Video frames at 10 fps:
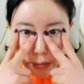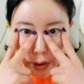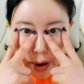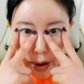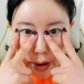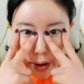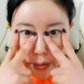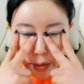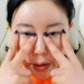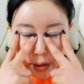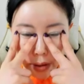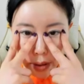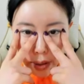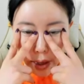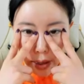five.
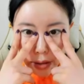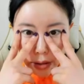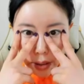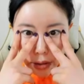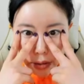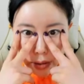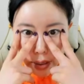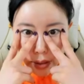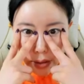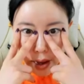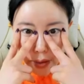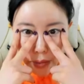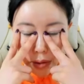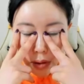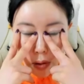And you can do 10 times.